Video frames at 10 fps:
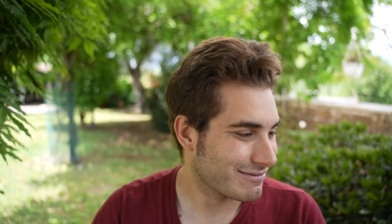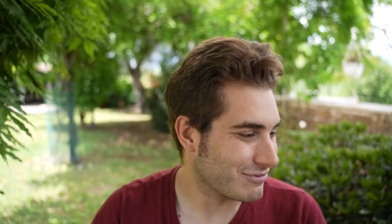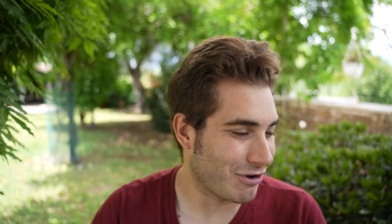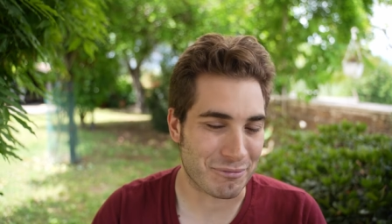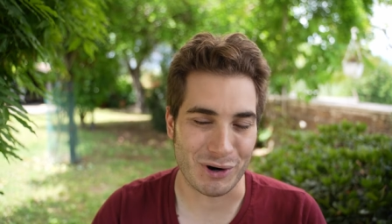
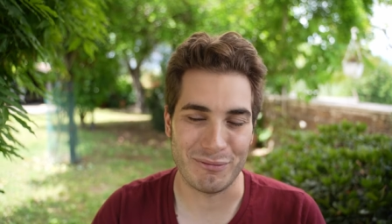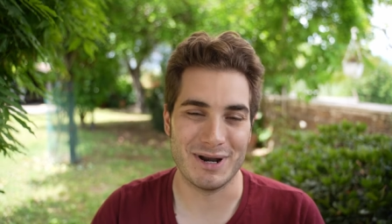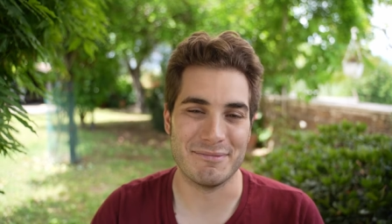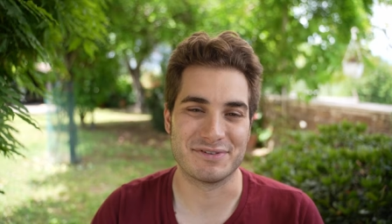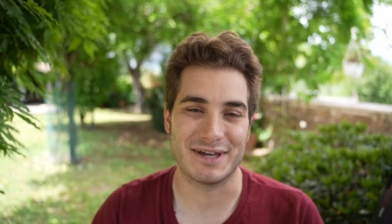no
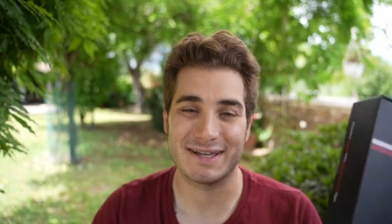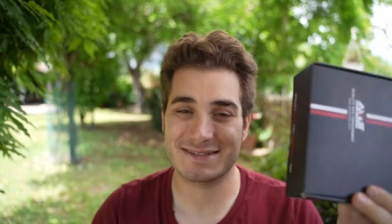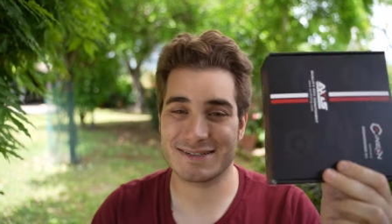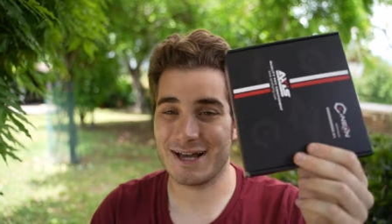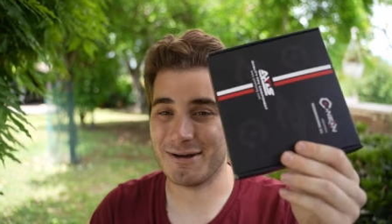problems and
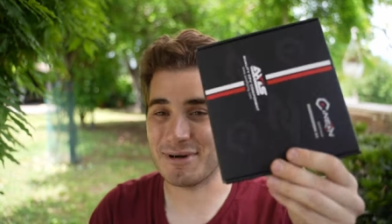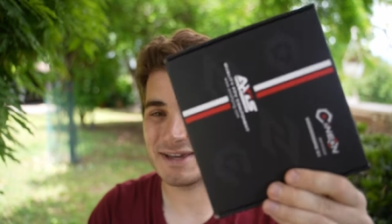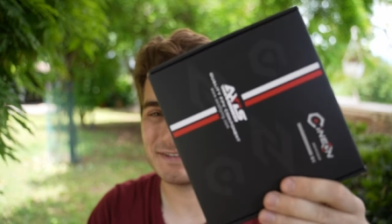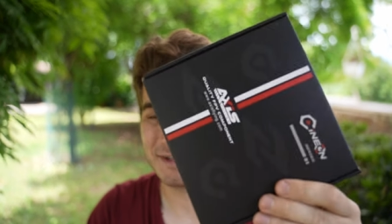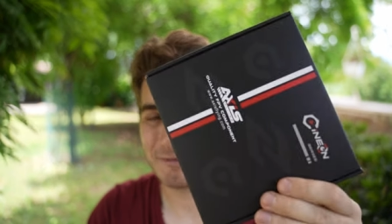it's
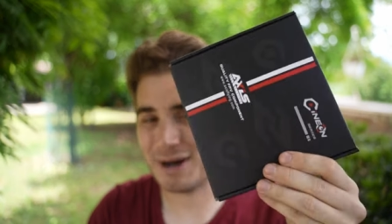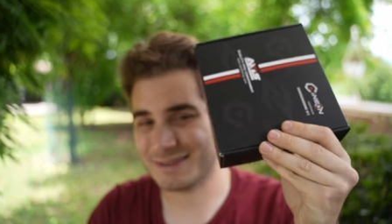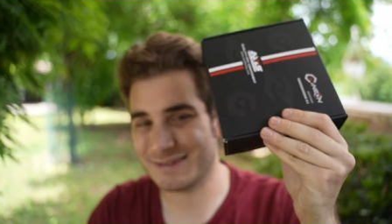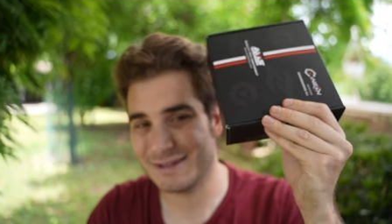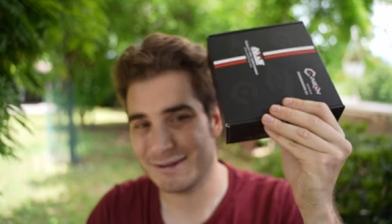amazing.
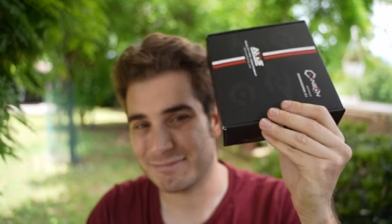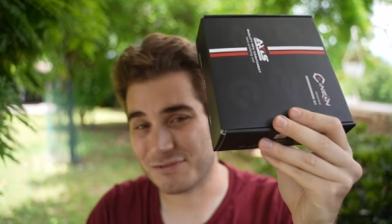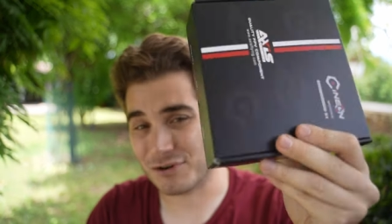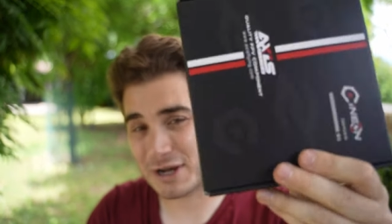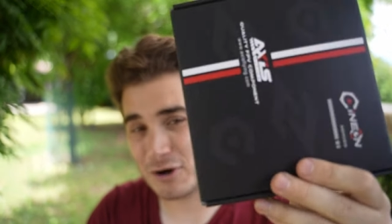But
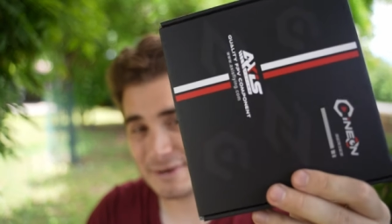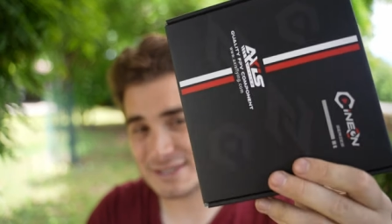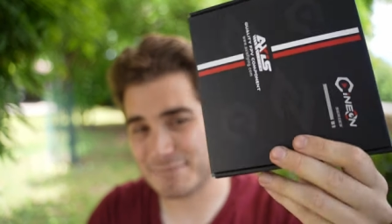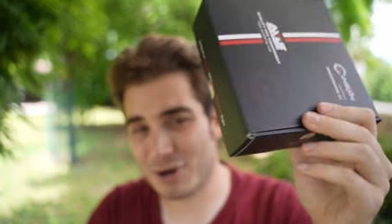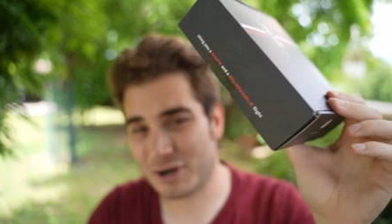before I open
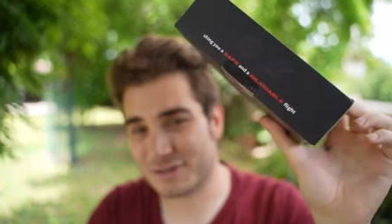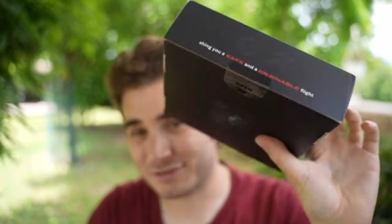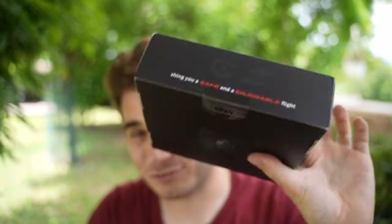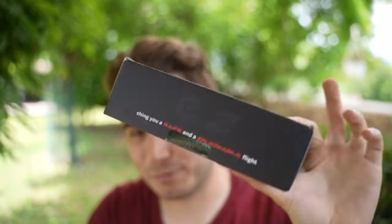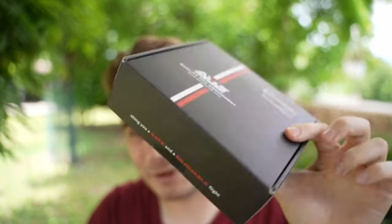the box,
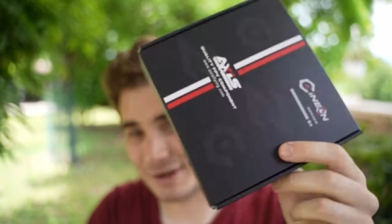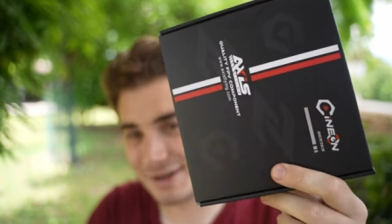super